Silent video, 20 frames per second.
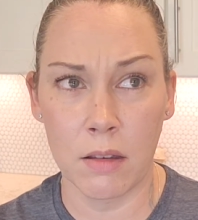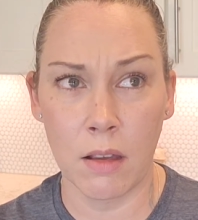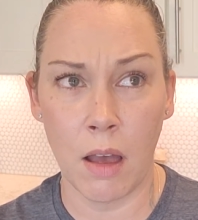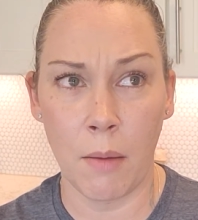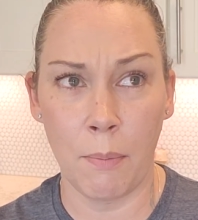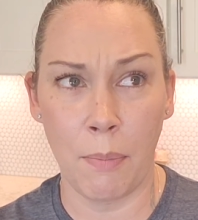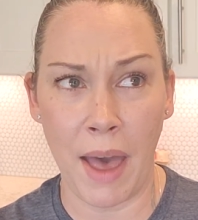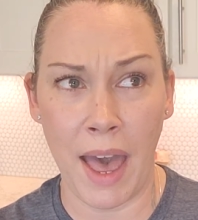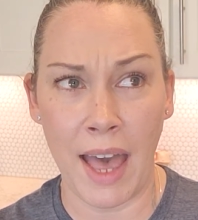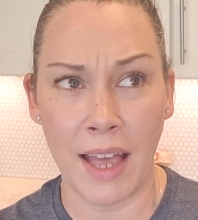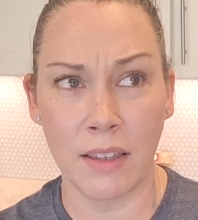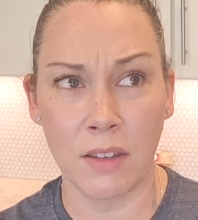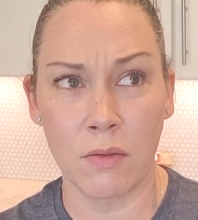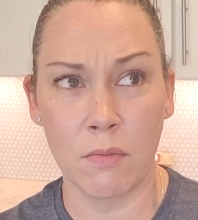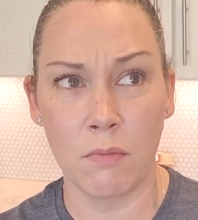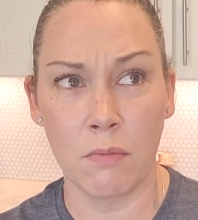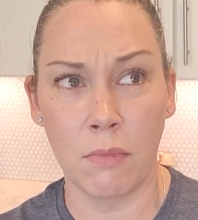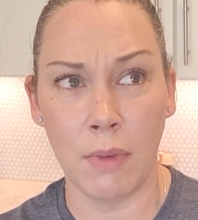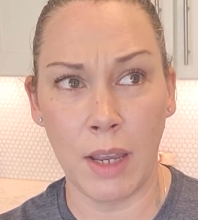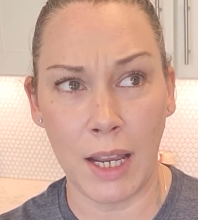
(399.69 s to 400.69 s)
a
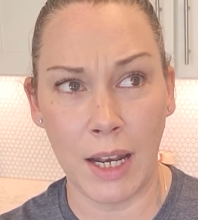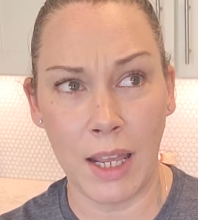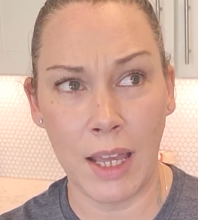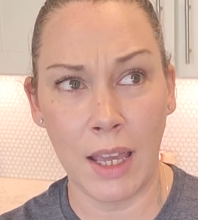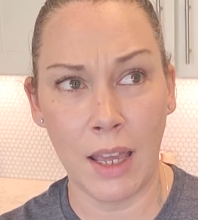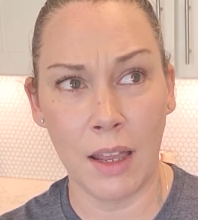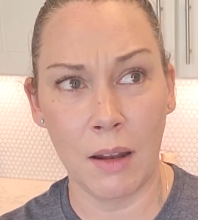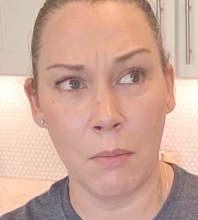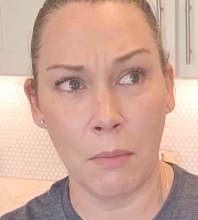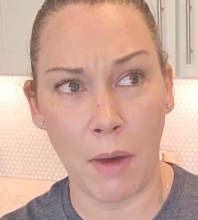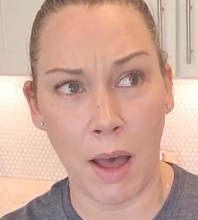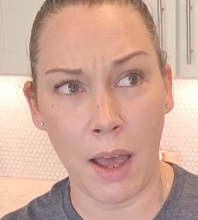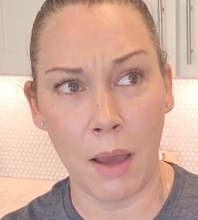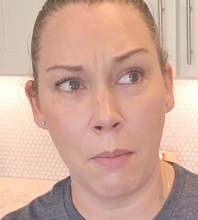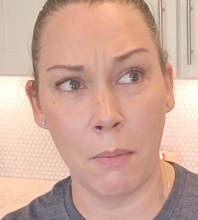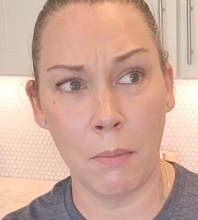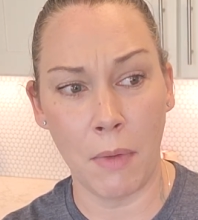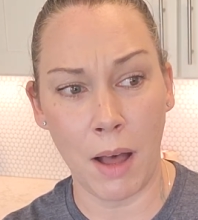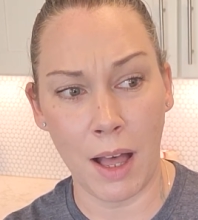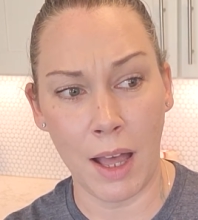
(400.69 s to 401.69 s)
bad meaning in my
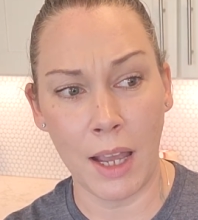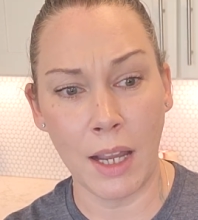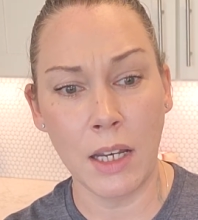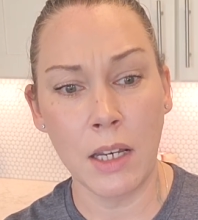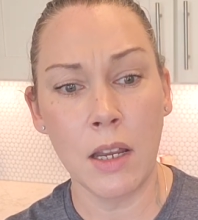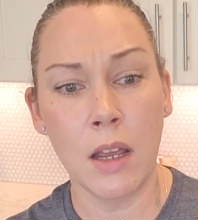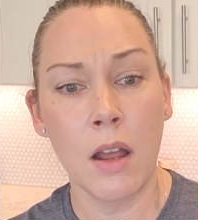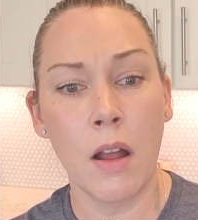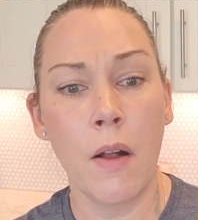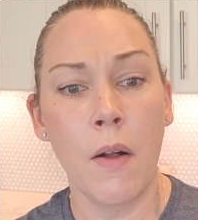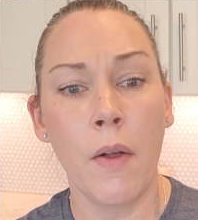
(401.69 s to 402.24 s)
mind